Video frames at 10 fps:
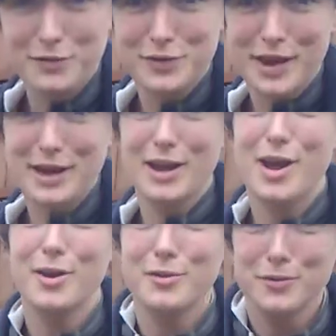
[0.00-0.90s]
over their
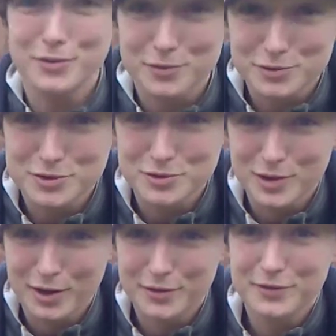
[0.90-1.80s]
clothes or too
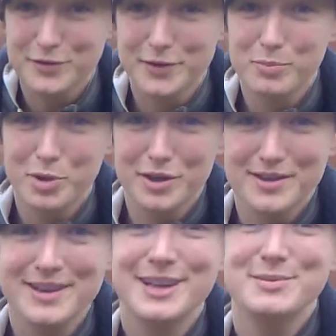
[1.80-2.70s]
close to
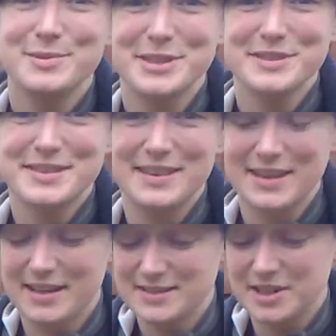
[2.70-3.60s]
someone, because
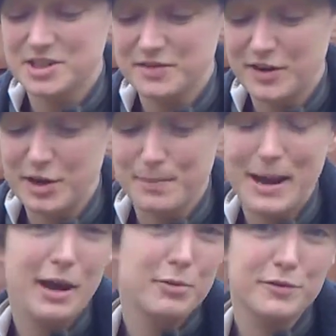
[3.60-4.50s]
that is actually a very
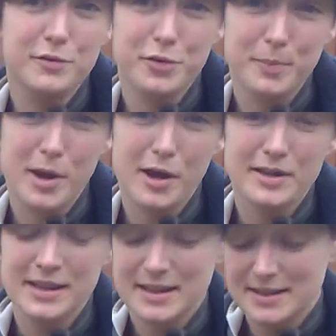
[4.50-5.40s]
powerful
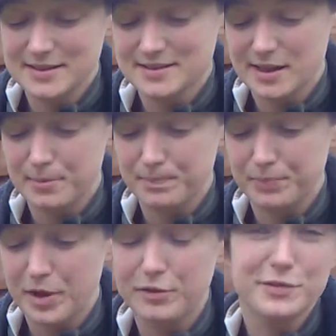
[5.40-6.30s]
spark. It's
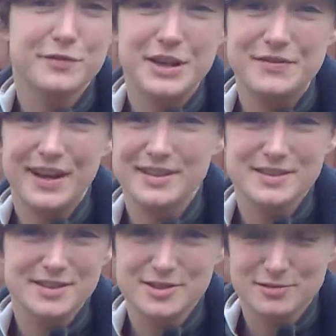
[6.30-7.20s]
over
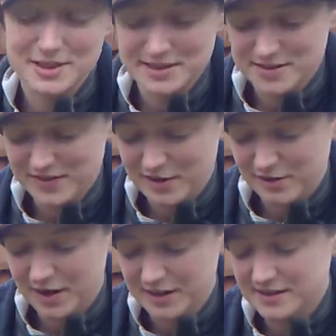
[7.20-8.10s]
3,000 degrees
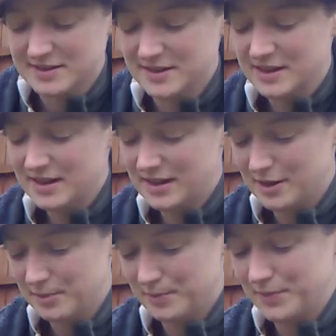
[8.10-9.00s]
Fahrenheit,
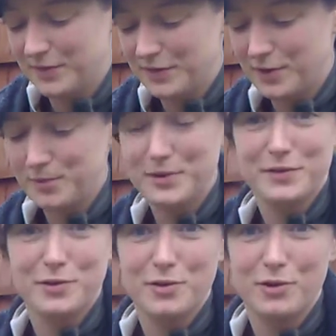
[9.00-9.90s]
so
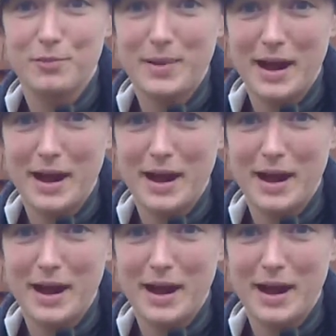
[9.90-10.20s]
it's got a lot of